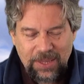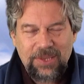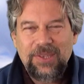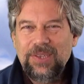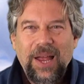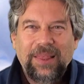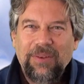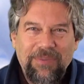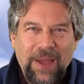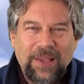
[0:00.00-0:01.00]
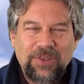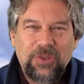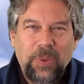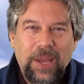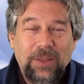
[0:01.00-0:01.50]
this is not the
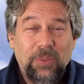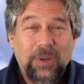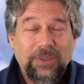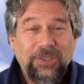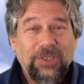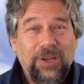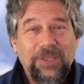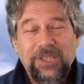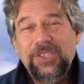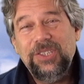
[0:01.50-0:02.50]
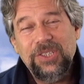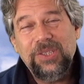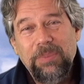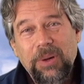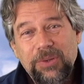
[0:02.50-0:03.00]
fastest way in the world to charge, it's
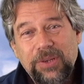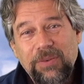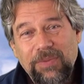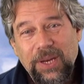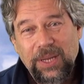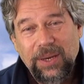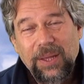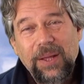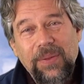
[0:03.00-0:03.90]
just the most convenient.